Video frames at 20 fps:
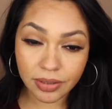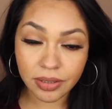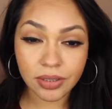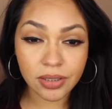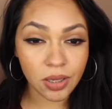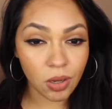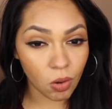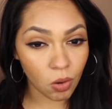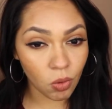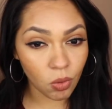
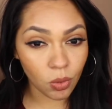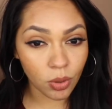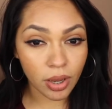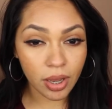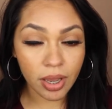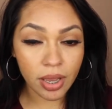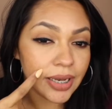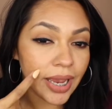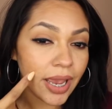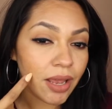so
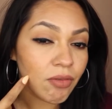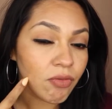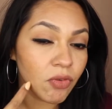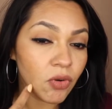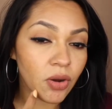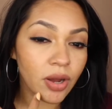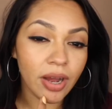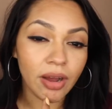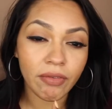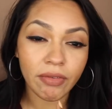stayed
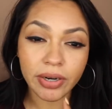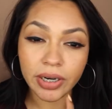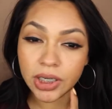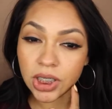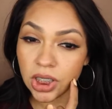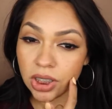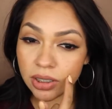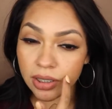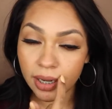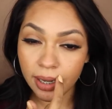full
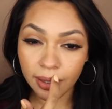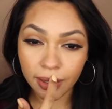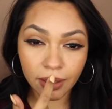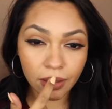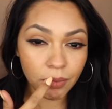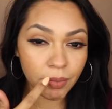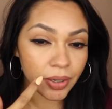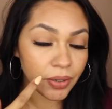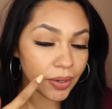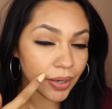coverage a
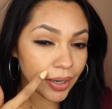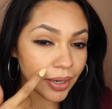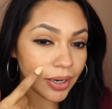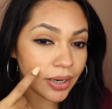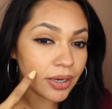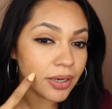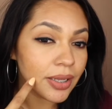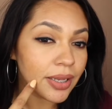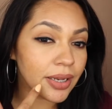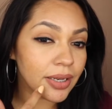little bit right
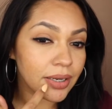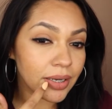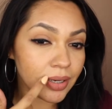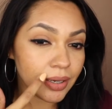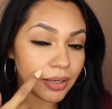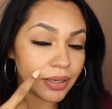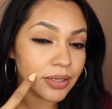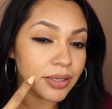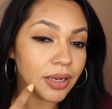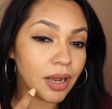here. Like it
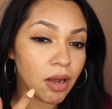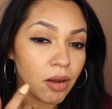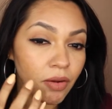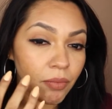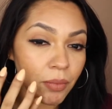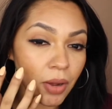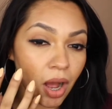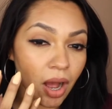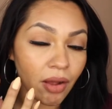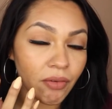didn't
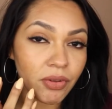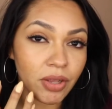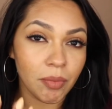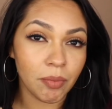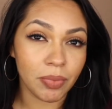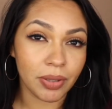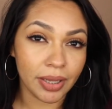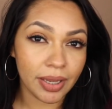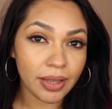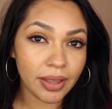come off
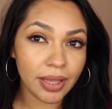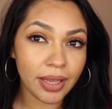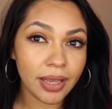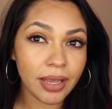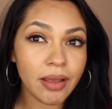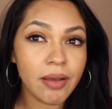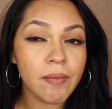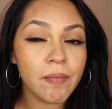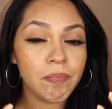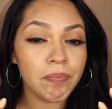
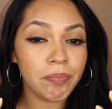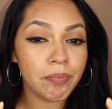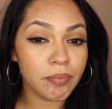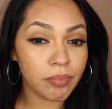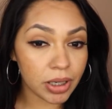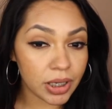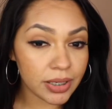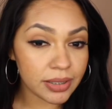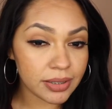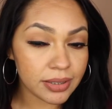completely,
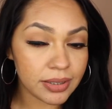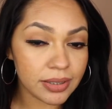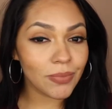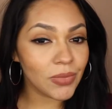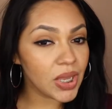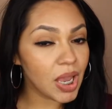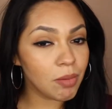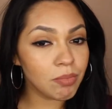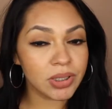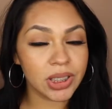but
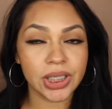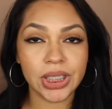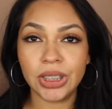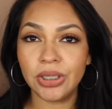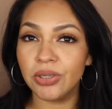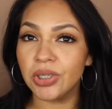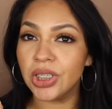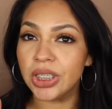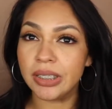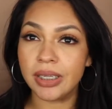I'm
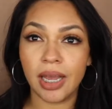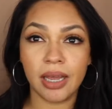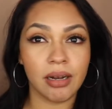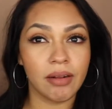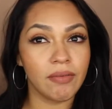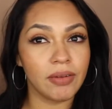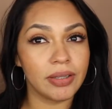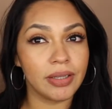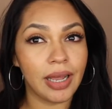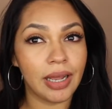still just kind
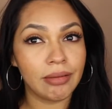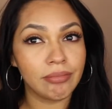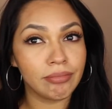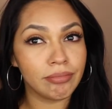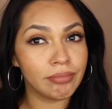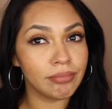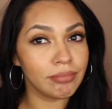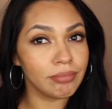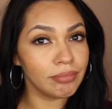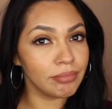of on that,
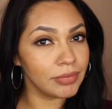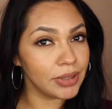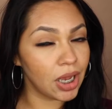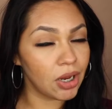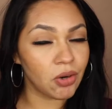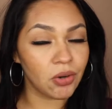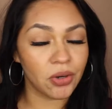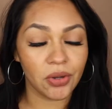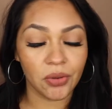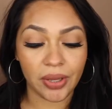
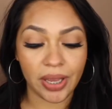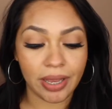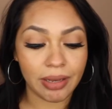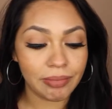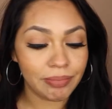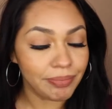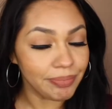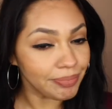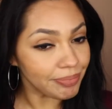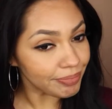I don't know
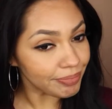yet.